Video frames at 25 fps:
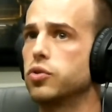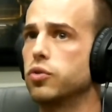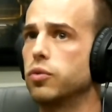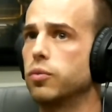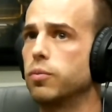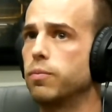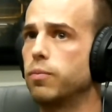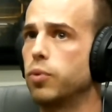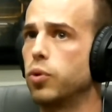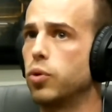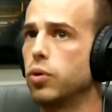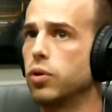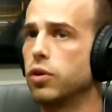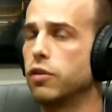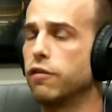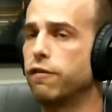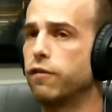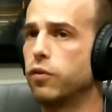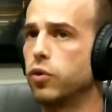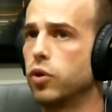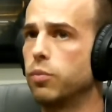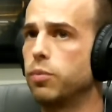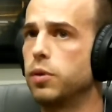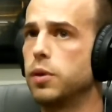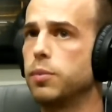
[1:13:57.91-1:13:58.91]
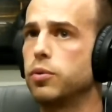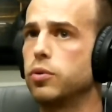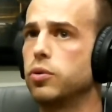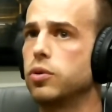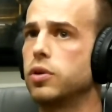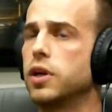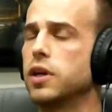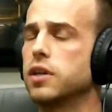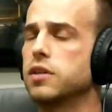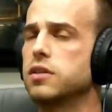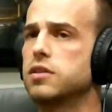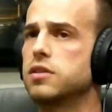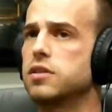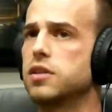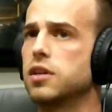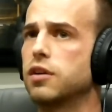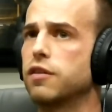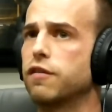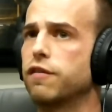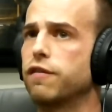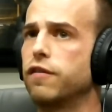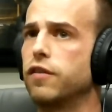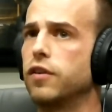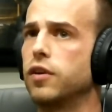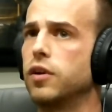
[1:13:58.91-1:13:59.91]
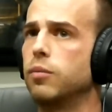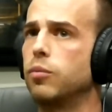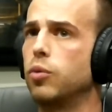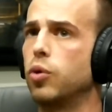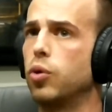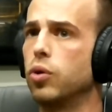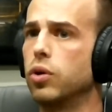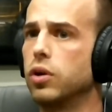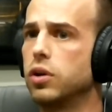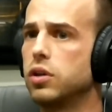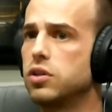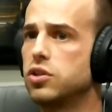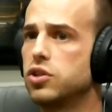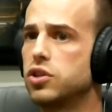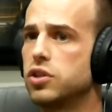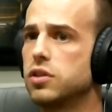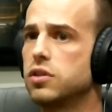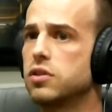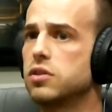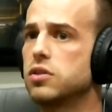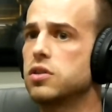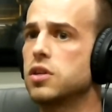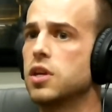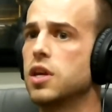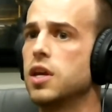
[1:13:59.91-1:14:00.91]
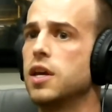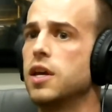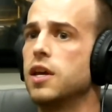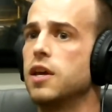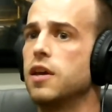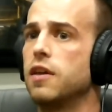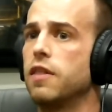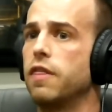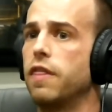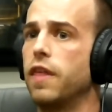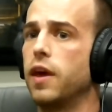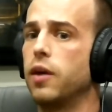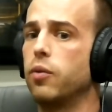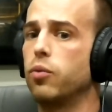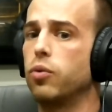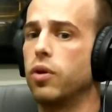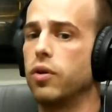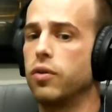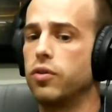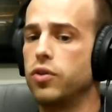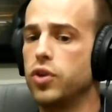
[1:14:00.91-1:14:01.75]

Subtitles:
report of 4 people who got sick from oranges. They will